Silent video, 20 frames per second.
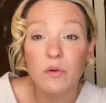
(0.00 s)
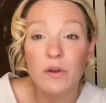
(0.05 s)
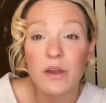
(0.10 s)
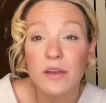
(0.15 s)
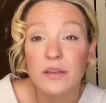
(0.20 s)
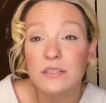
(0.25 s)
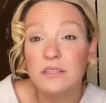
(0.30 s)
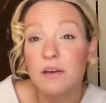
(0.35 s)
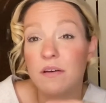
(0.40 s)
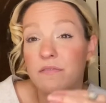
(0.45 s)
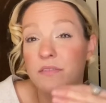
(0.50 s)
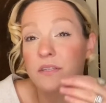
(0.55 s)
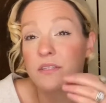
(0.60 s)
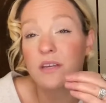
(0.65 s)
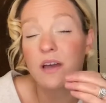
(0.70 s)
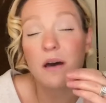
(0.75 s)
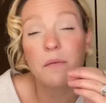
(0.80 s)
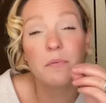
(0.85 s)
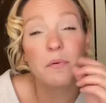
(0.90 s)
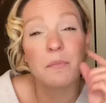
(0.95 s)
guys off the
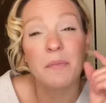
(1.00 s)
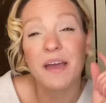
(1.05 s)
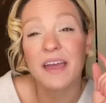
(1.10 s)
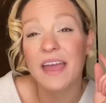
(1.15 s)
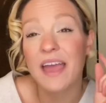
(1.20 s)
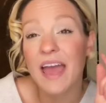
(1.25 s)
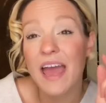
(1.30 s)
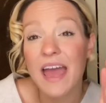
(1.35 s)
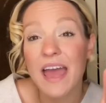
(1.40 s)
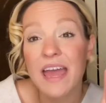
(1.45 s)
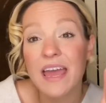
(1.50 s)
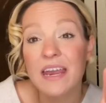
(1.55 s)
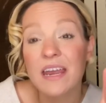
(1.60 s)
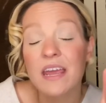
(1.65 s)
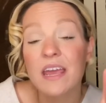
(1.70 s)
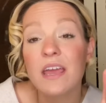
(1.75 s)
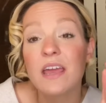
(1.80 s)
top of my head